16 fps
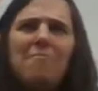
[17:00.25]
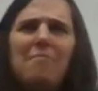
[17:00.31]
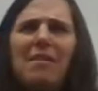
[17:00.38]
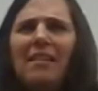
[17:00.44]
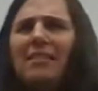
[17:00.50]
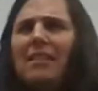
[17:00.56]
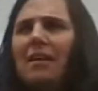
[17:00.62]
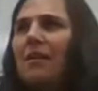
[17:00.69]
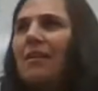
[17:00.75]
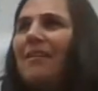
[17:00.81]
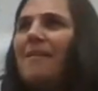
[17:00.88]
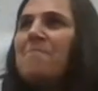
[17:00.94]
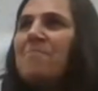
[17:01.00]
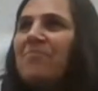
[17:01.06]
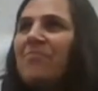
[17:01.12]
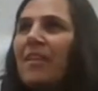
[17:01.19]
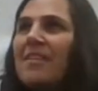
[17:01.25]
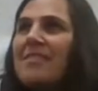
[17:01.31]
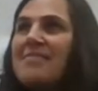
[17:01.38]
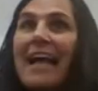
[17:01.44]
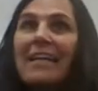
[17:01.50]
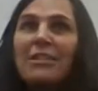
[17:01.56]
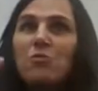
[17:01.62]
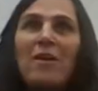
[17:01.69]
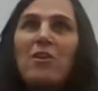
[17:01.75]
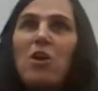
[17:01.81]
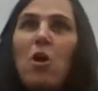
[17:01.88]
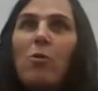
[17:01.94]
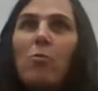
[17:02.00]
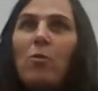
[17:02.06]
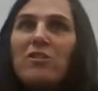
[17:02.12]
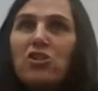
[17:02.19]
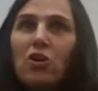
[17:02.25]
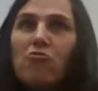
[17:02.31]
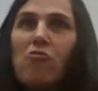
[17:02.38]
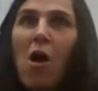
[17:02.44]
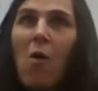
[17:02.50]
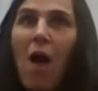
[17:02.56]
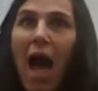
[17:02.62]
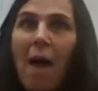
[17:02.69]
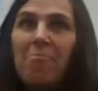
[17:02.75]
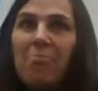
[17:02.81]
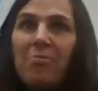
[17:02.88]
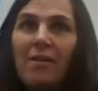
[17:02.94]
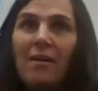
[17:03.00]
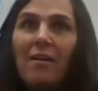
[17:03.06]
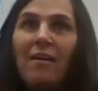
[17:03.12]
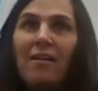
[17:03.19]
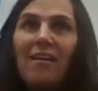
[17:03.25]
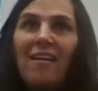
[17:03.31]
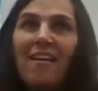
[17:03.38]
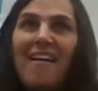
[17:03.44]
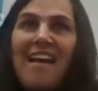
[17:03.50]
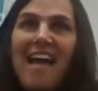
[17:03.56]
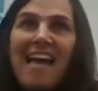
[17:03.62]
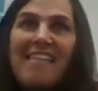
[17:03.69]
the car payment. That's why no one wants to grow up.